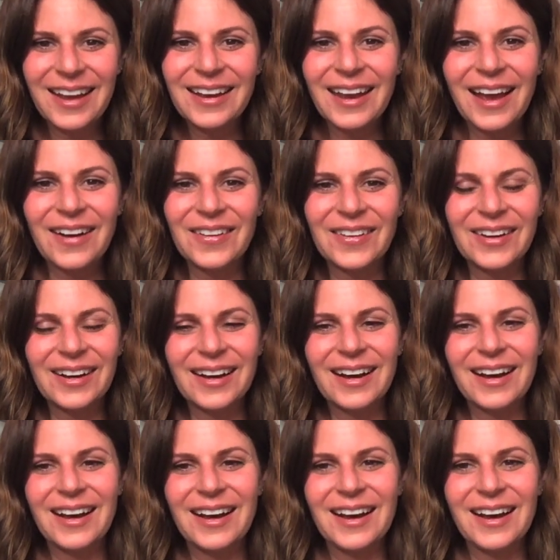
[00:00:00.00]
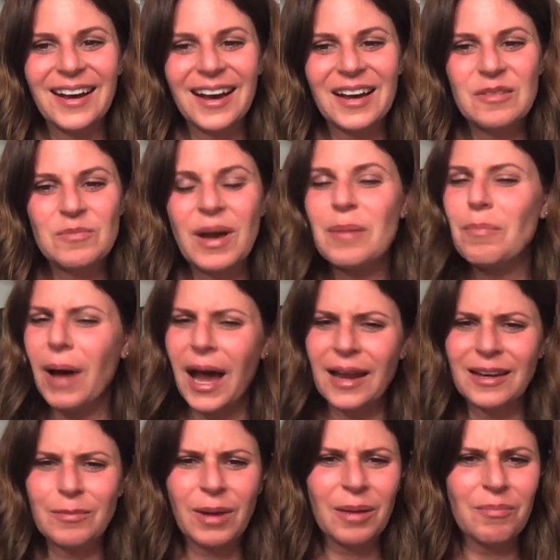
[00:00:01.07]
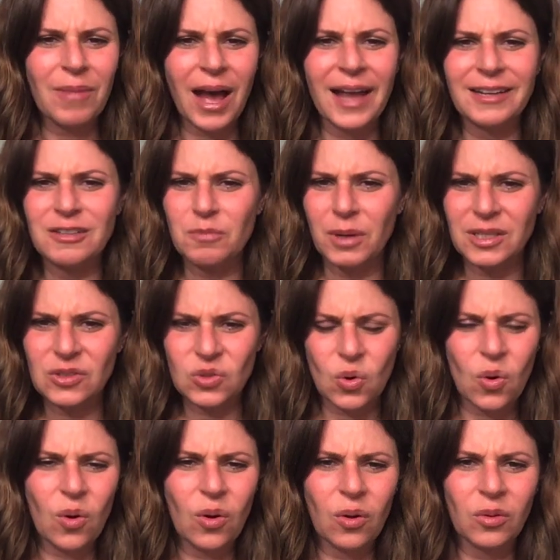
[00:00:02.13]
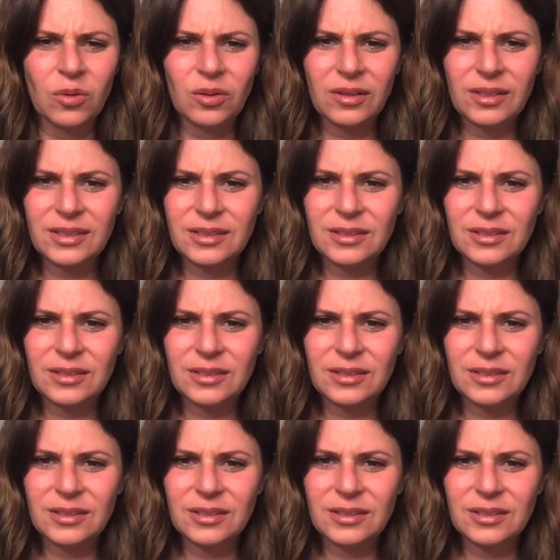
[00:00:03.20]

Now, my body, my mind, my soul,